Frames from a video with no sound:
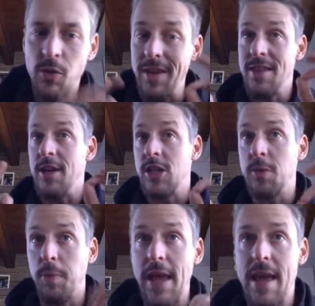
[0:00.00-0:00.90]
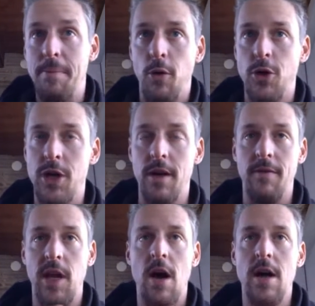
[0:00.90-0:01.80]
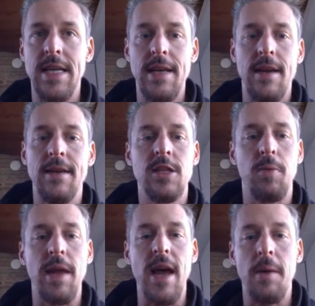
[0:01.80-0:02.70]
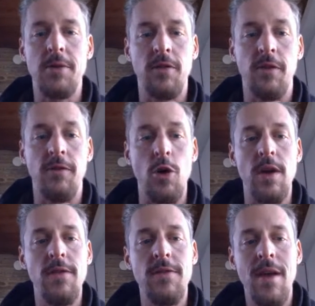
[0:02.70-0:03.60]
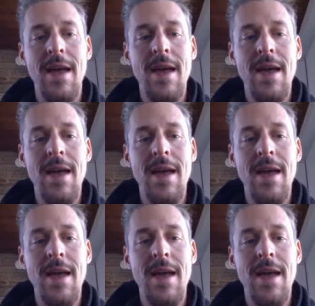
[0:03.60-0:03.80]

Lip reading: really the display portion of the content and display options for Focus.